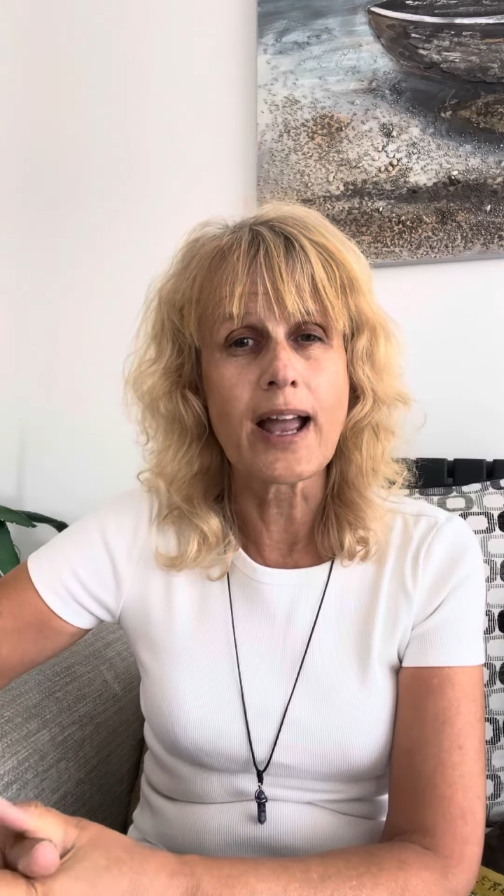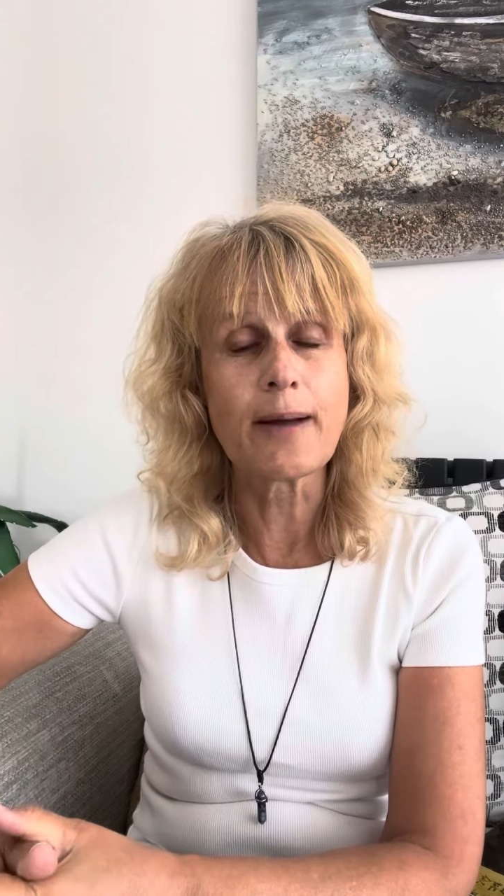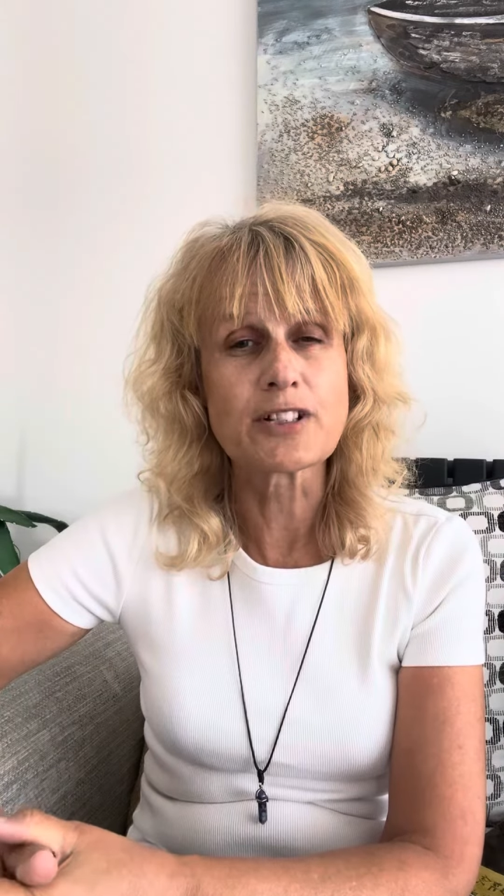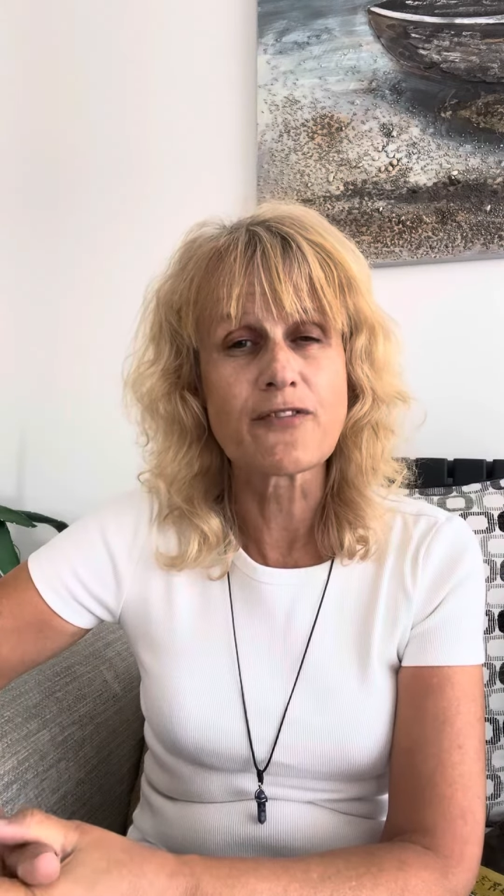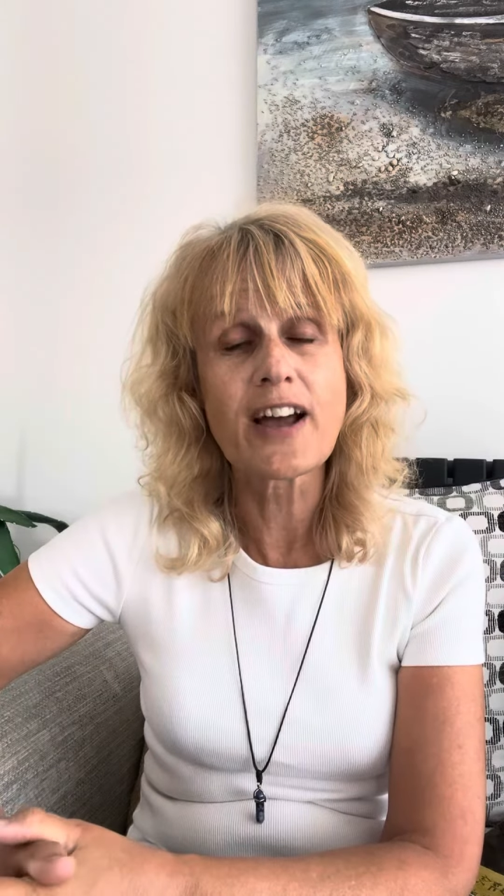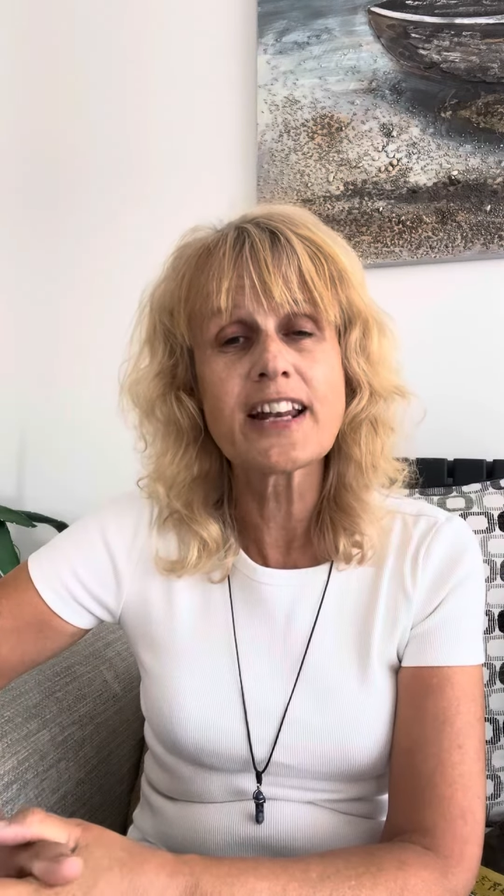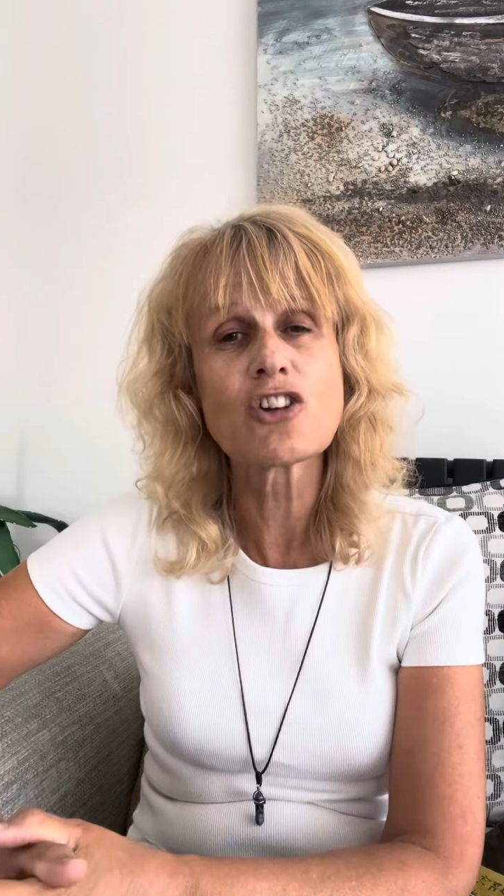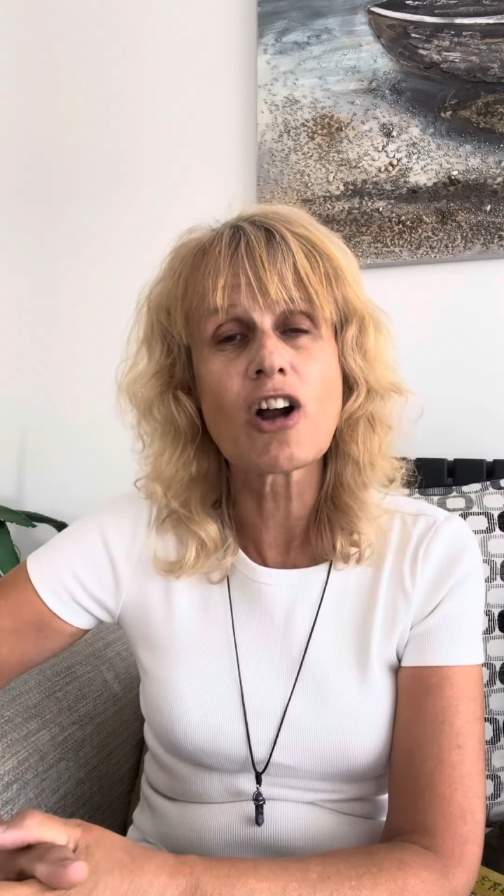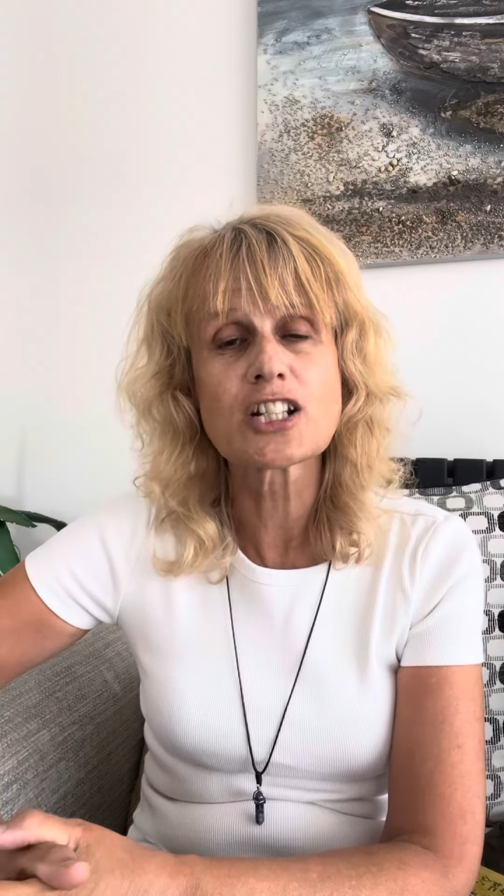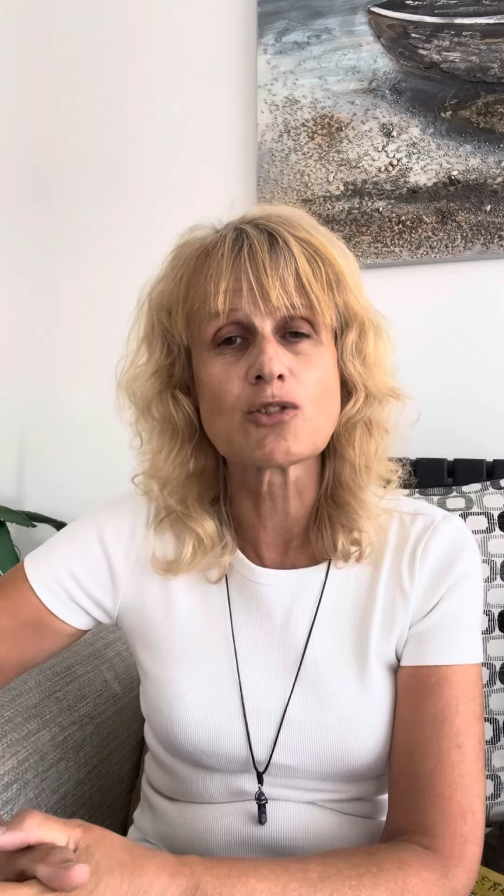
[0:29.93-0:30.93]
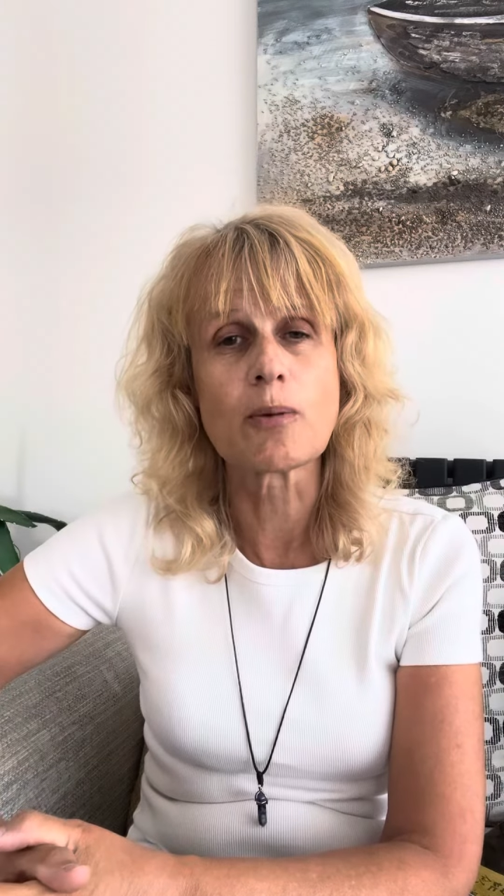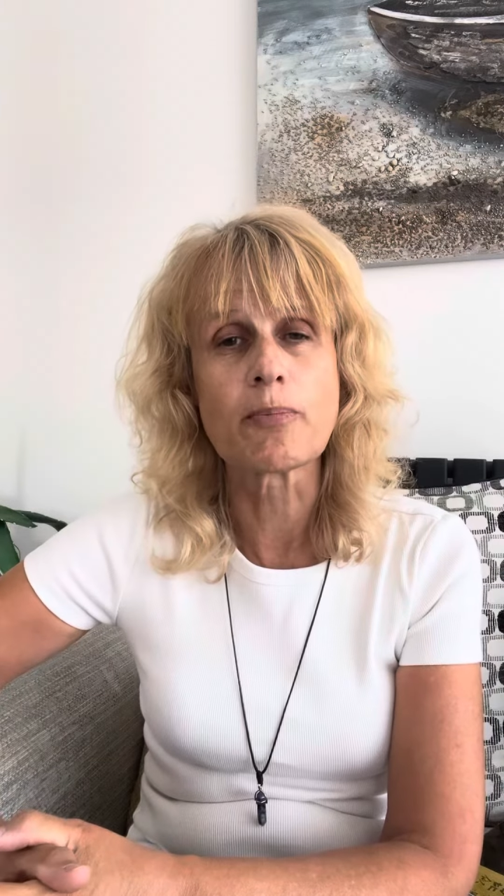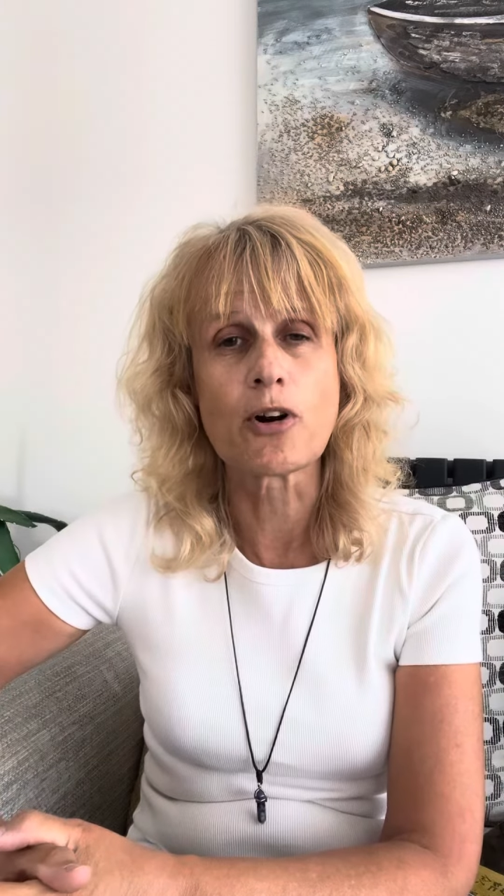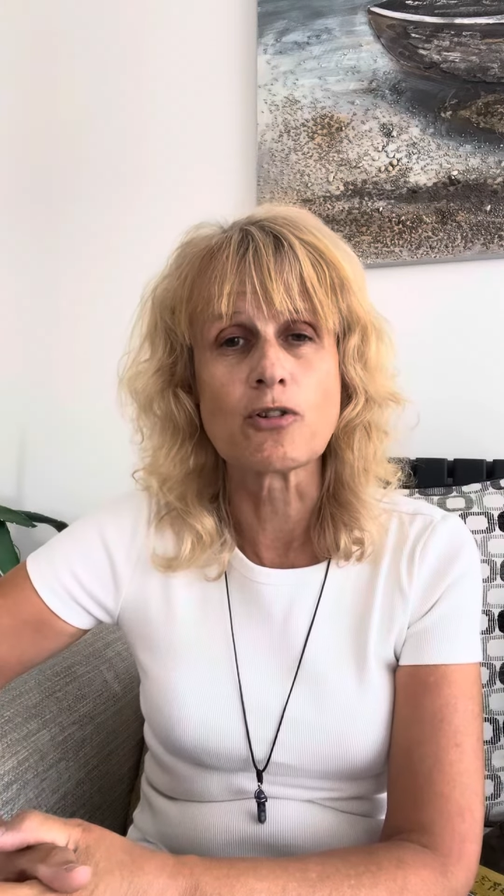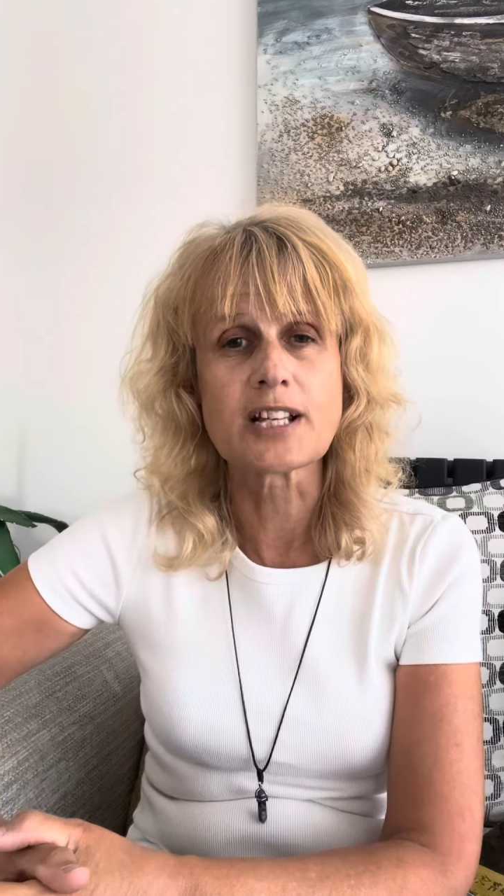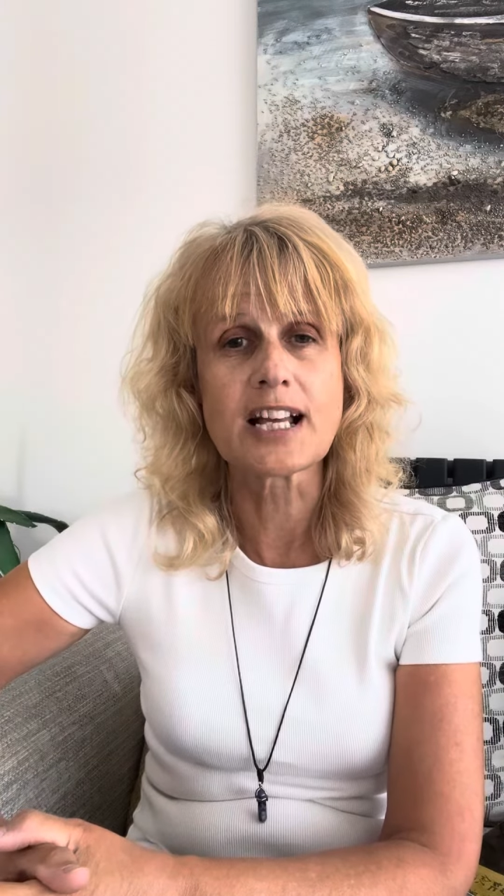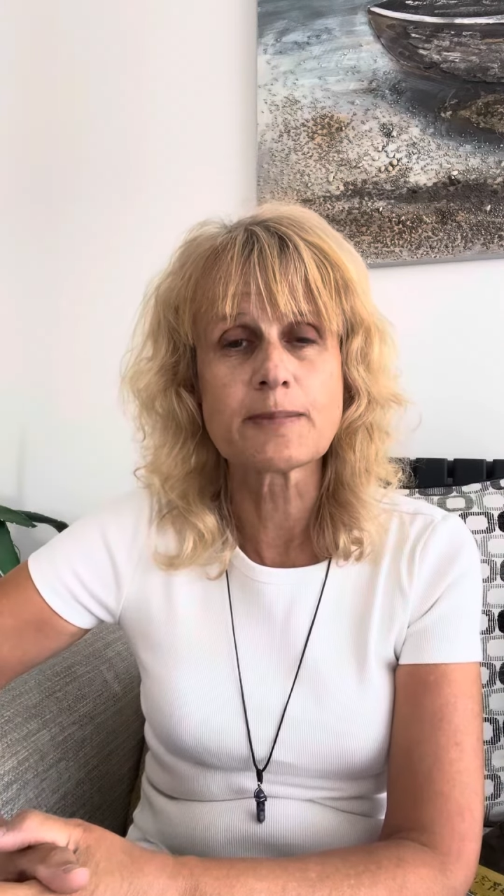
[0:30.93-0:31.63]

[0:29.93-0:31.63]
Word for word: It was a very gradual process